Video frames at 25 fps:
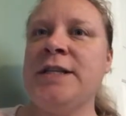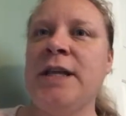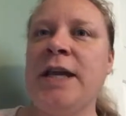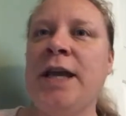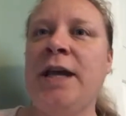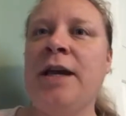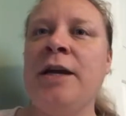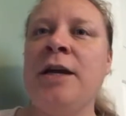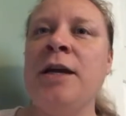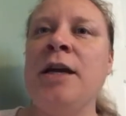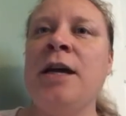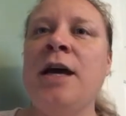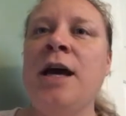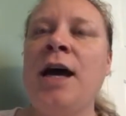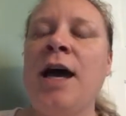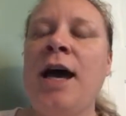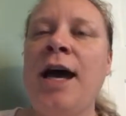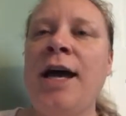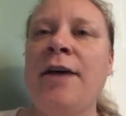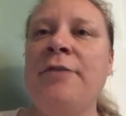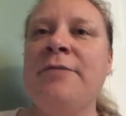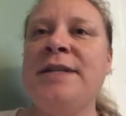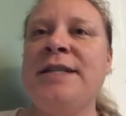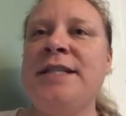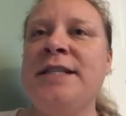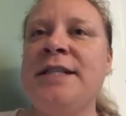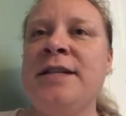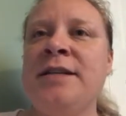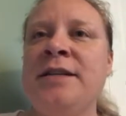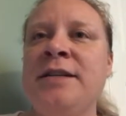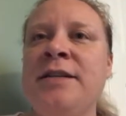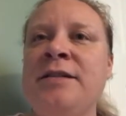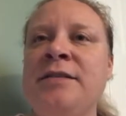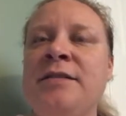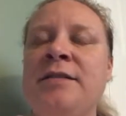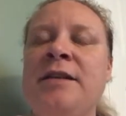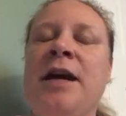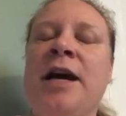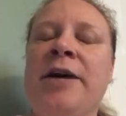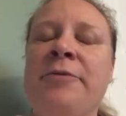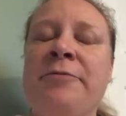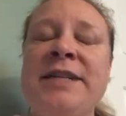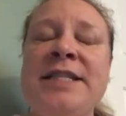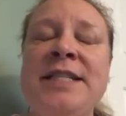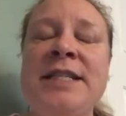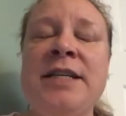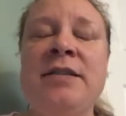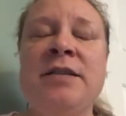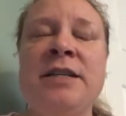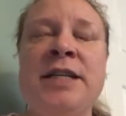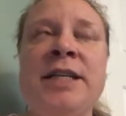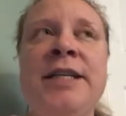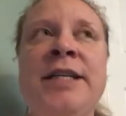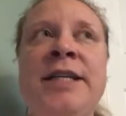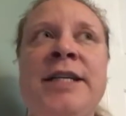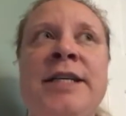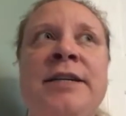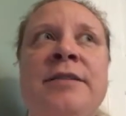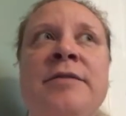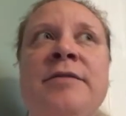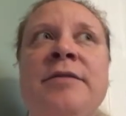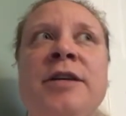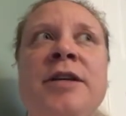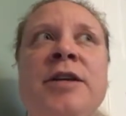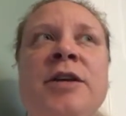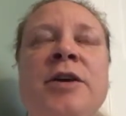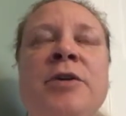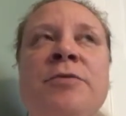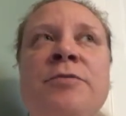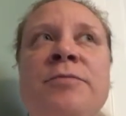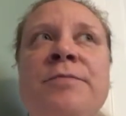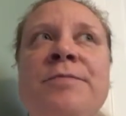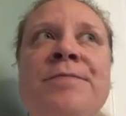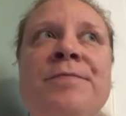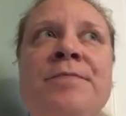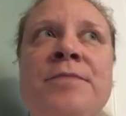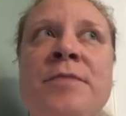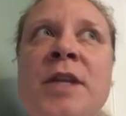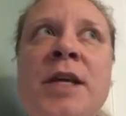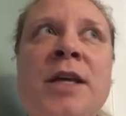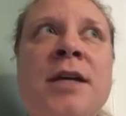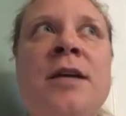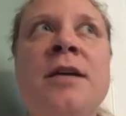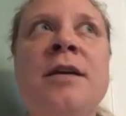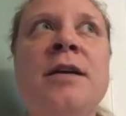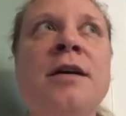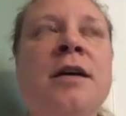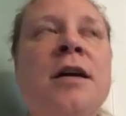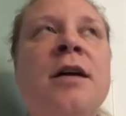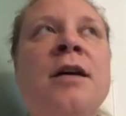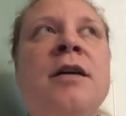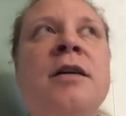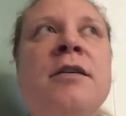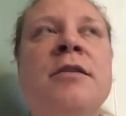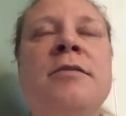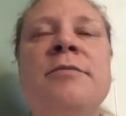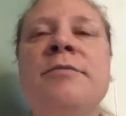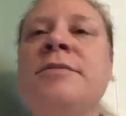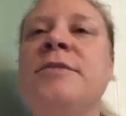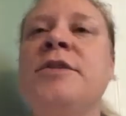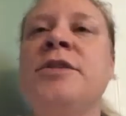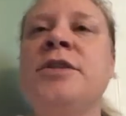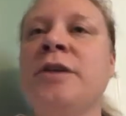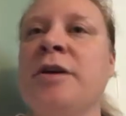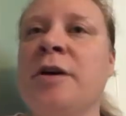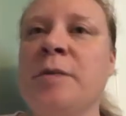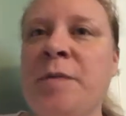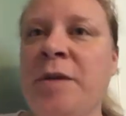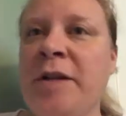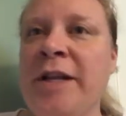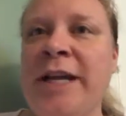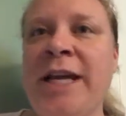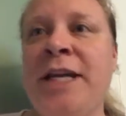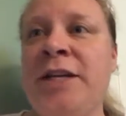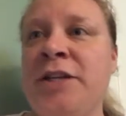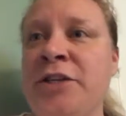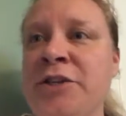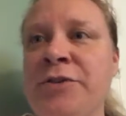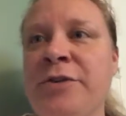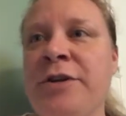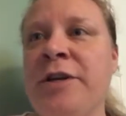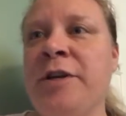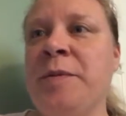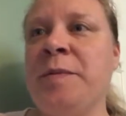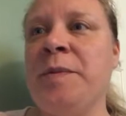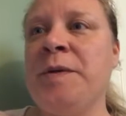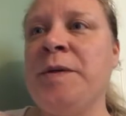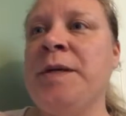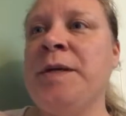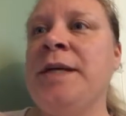Like I recently, took a plane trip.